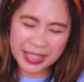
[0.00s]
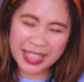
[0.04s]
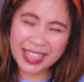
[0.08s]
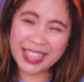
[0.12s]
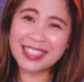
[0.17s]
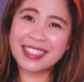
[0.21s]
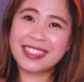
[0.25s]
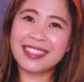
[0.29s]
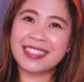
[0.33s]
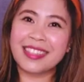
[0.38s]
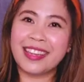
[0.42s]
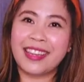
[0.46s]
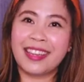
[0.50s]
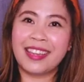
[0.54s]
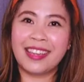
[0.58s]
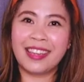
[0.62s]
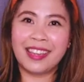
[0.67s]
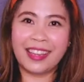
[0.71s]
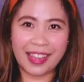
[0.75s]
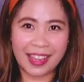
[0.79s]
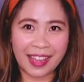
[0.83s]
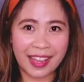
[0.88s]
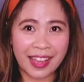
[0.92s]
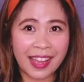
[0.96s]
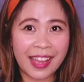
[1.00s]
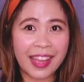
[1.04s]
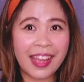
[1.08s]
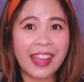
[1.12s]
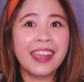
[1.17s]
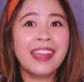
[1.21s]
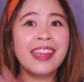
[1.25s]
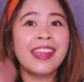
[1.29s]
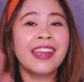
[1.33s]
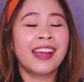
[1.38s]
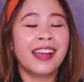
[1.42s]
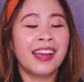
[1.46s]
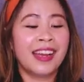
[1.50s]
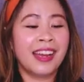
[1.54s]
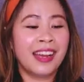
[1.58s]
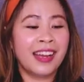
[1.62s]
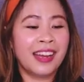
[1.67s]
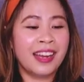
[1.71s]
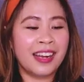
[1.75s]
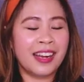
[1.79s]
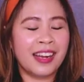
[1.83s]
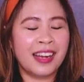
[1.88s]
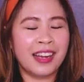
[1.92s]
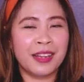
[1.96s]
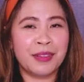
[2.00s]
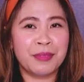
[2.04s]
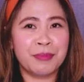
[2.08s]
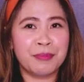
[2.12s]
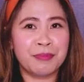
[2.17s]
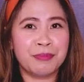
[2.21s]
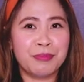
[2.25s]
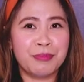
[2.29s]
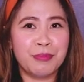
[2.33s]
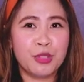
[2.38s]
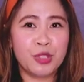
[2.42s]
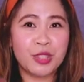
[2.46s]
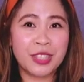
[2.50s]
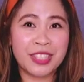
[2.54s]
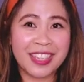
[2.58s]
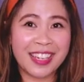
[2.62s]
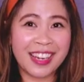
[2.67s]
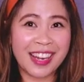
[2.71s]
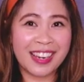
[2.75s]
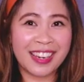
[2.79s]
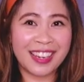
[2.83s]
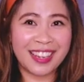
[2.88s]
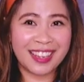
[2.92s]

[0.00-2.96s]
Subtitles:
it's a musical